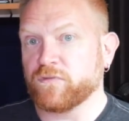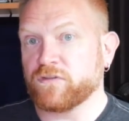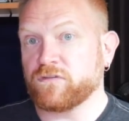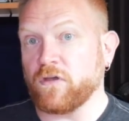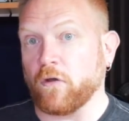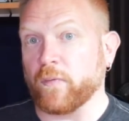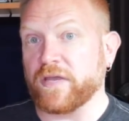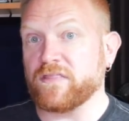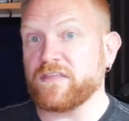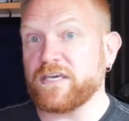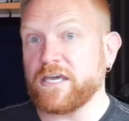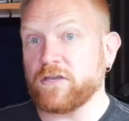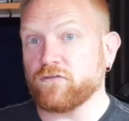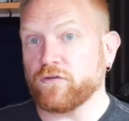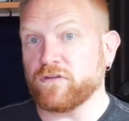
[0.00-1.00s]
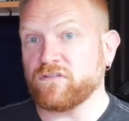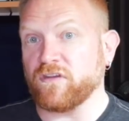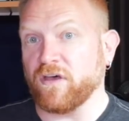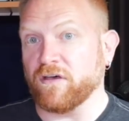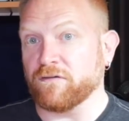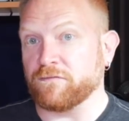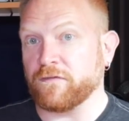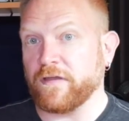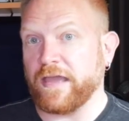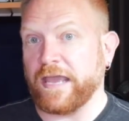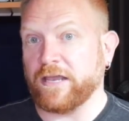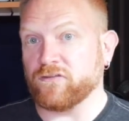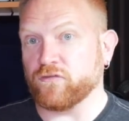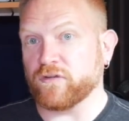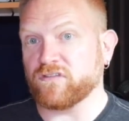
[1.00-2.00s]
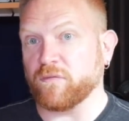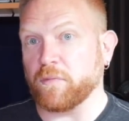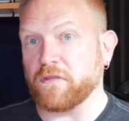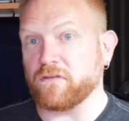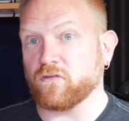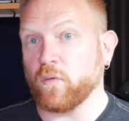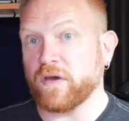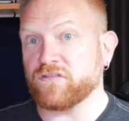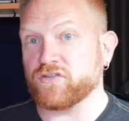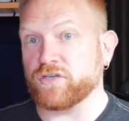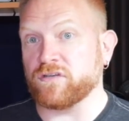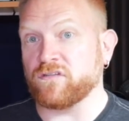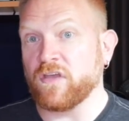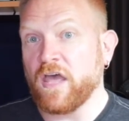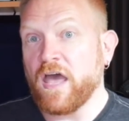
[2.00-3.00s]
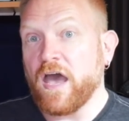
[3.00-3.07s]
So, in the interest of answering some of these questions,